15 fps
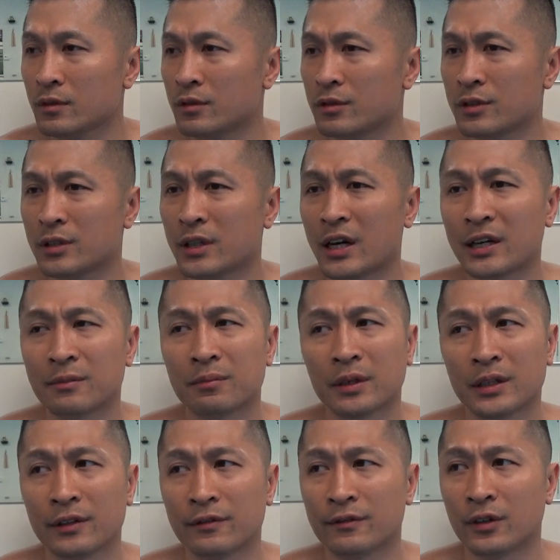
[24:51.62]
there's a lot of
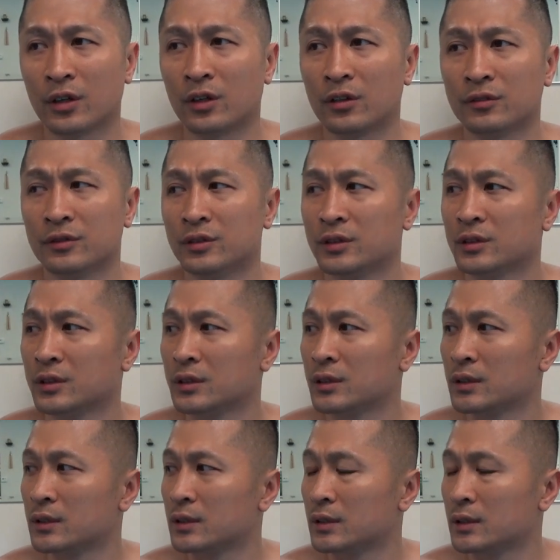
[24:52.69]
money involved,
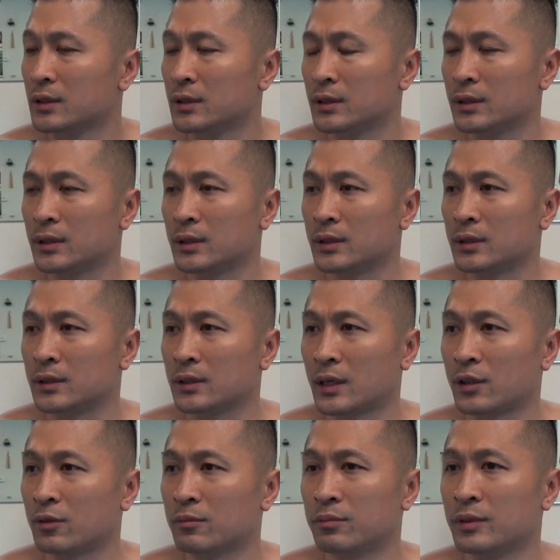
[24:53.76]
and I
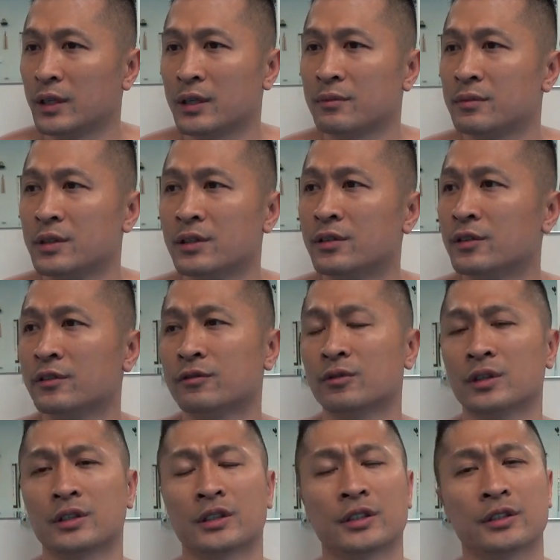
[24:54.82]
don't blame either
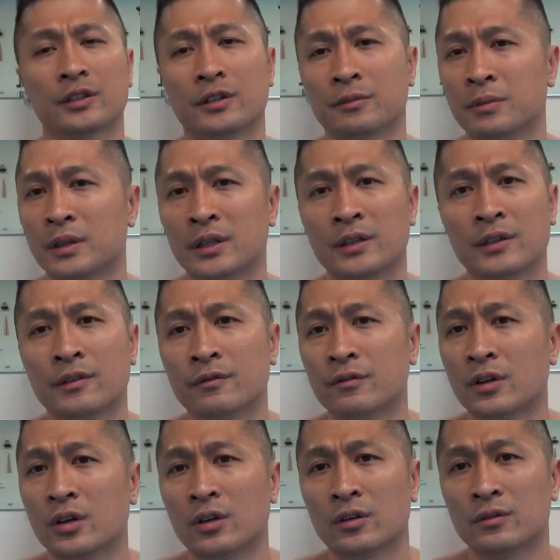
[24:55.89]
one of them getting
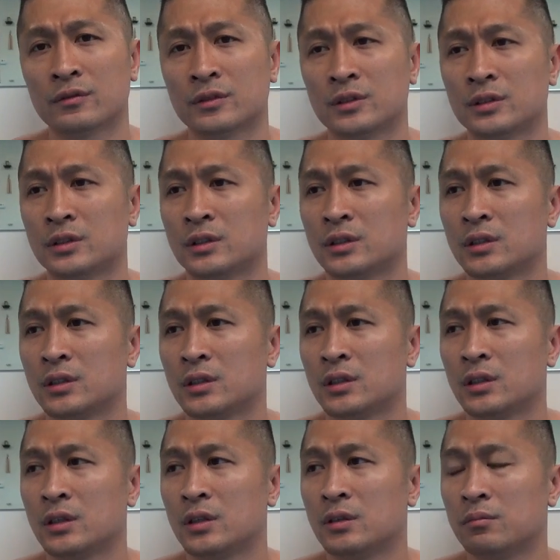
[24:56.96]
involved.
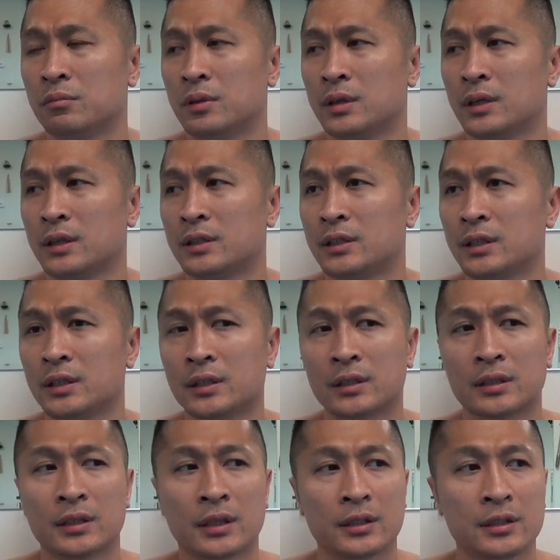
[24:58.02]
But I
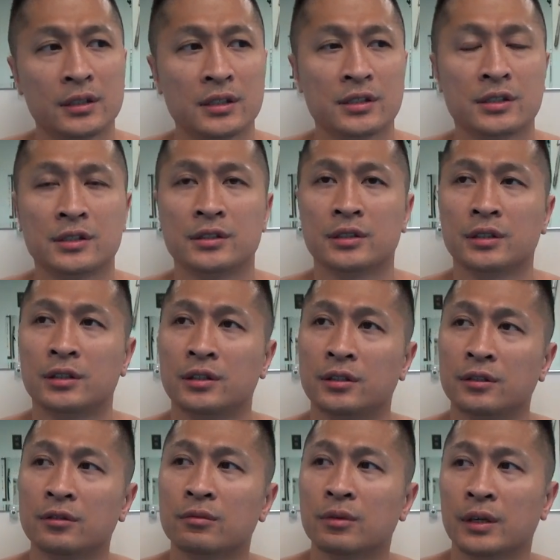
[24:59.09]
think that this is a
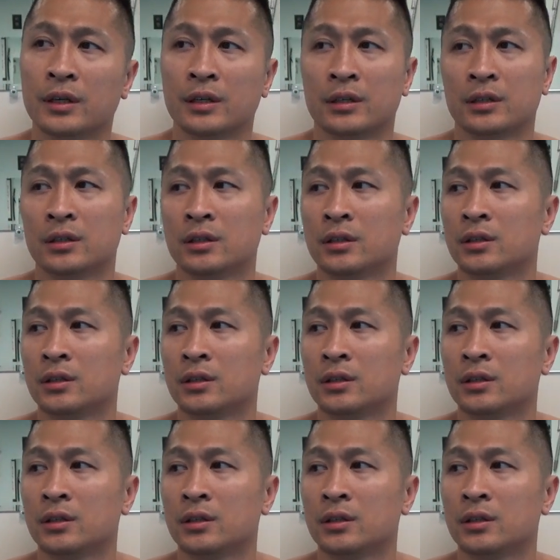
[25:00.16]
good way